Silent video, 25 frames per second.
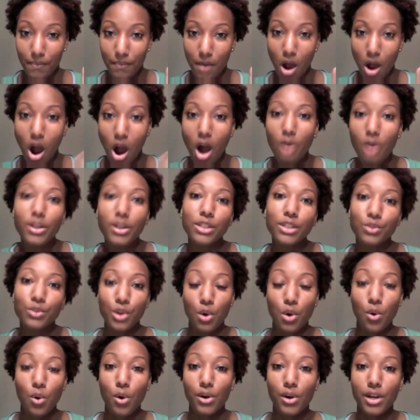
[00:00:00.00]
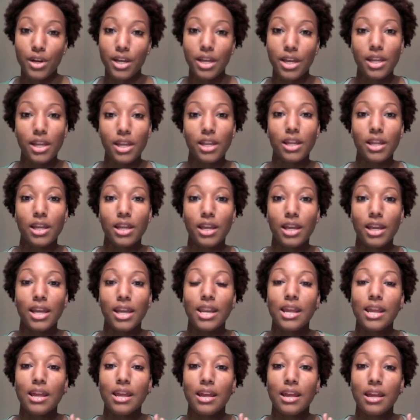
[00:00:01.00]
Always record it
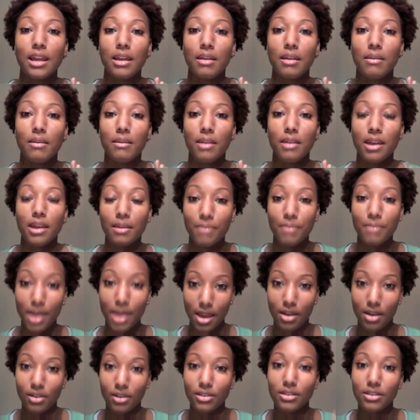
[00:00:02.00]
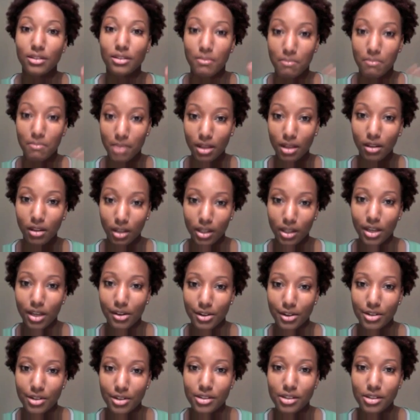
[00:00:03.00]
in mLs,
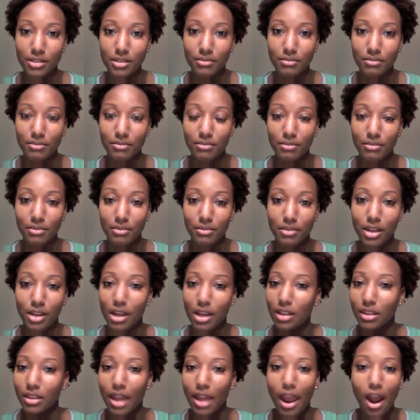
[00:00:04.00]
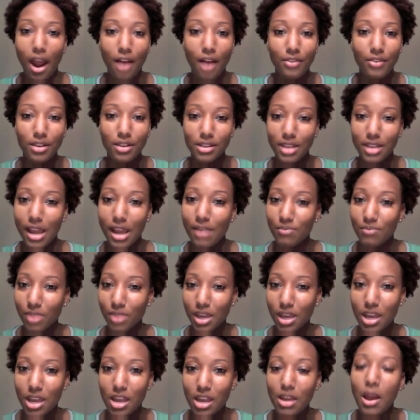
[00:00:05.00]
milliliters. They are the same
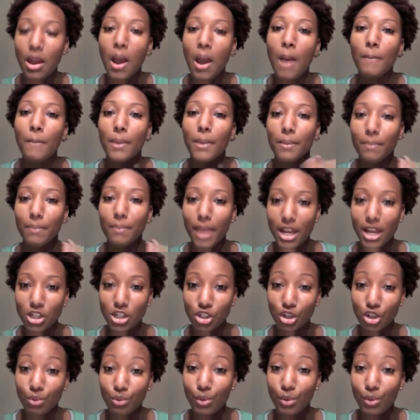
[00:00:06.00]
thing, but make sure